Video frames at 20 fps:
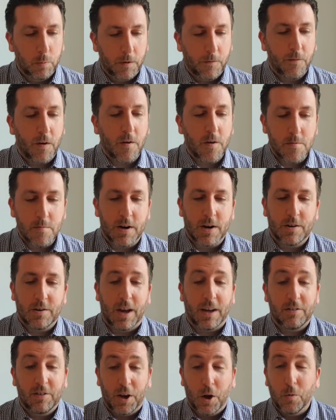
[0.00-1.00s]
be very much,
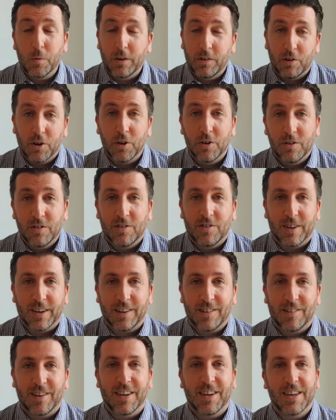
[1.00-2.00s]
as he only turns
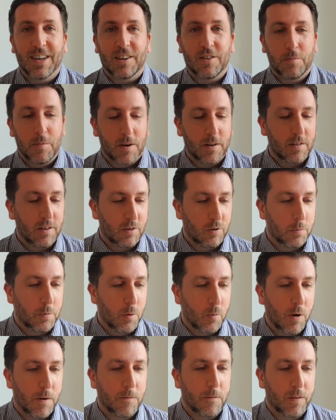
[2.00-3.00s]
16 next month, this will be
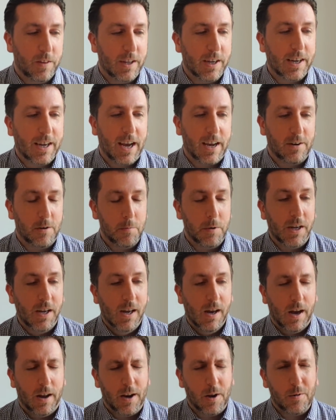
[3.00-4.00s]
one for the academy.
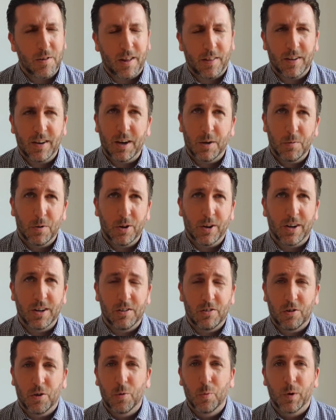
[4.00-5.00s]
I think they were looking
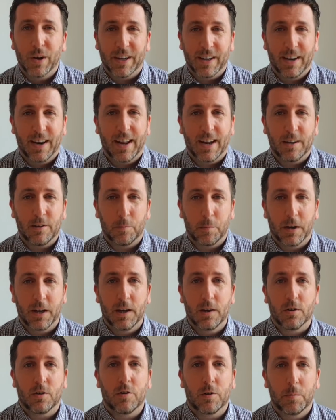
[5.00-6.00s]
at 2 Wigan lads, but he
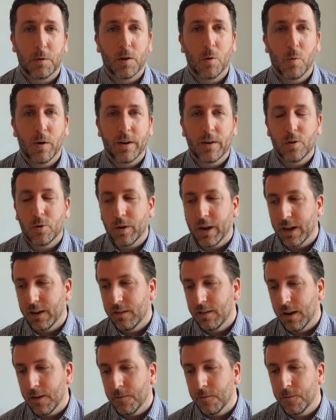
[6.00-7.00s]
looks to be the one that will get
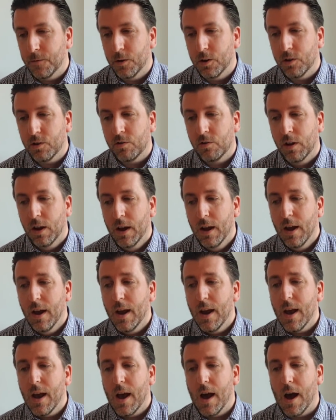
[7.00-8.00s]
done first.
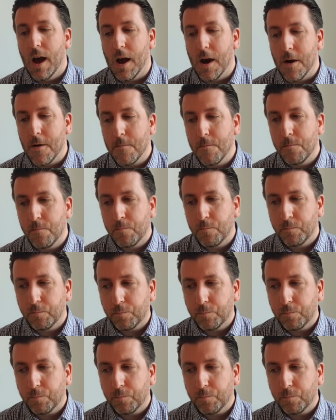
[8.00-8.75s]
I